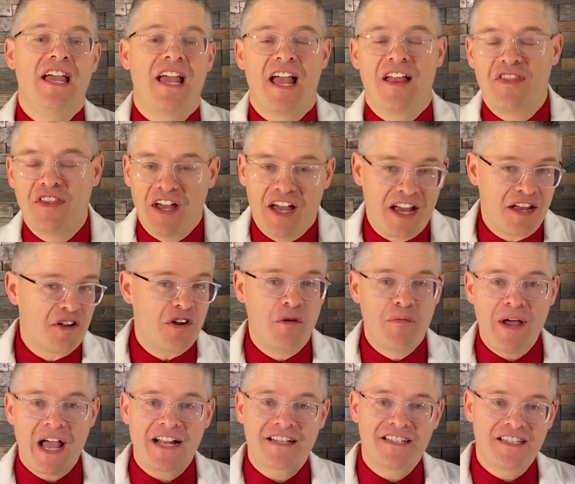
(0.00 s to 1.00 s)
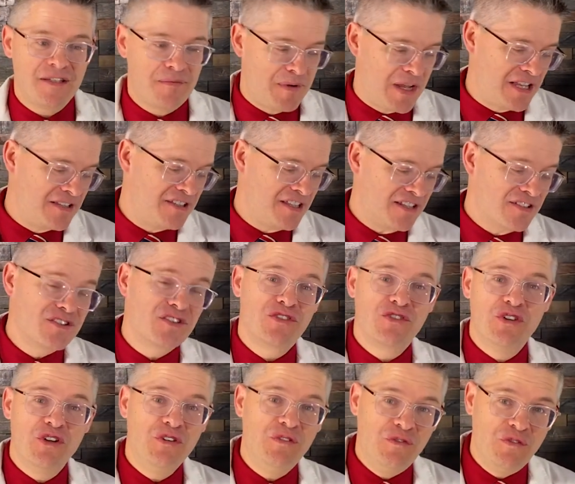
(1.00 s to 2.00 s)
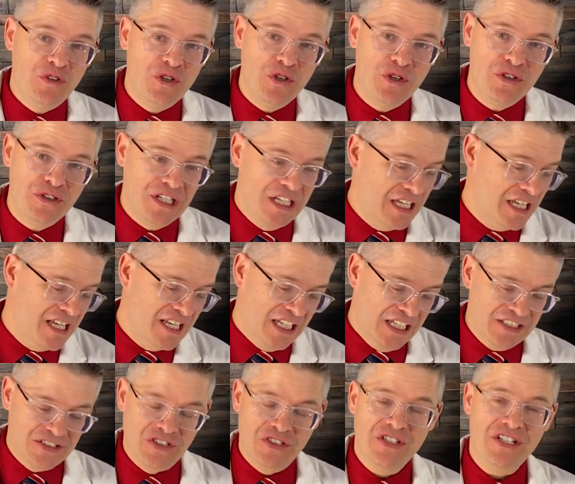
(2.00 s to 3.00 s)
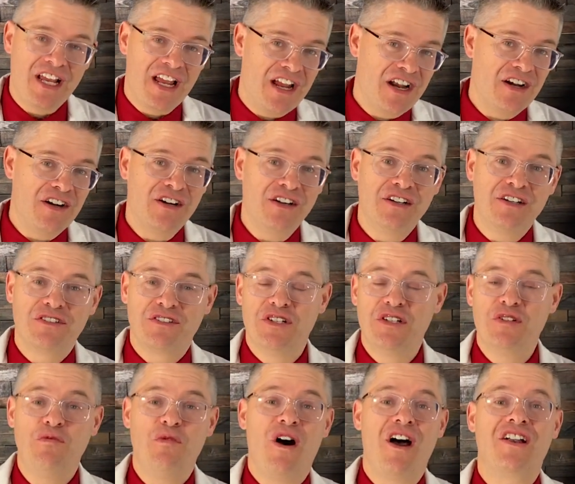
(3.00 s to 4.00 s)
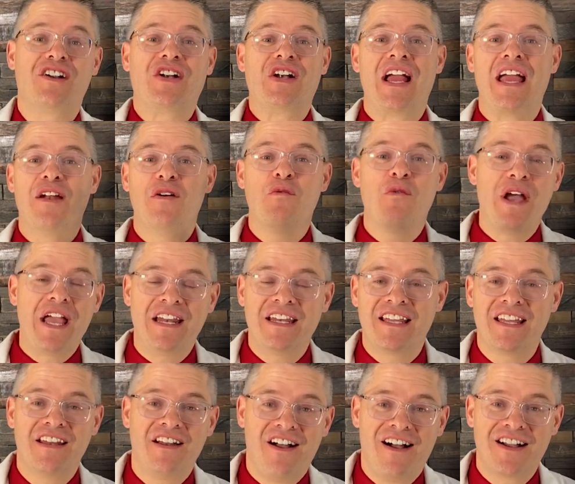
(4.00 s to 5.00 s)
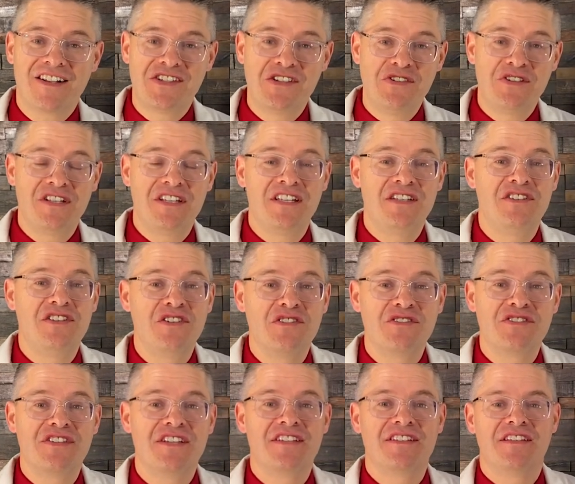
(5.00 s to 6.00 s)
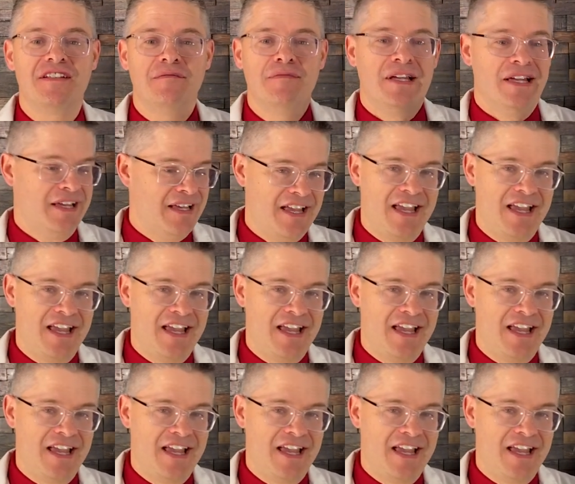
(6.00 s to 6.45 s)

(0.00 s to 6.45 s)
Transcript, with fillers: And then I go back to the basics good food, good air, good water, and a way to get oxygen into your system.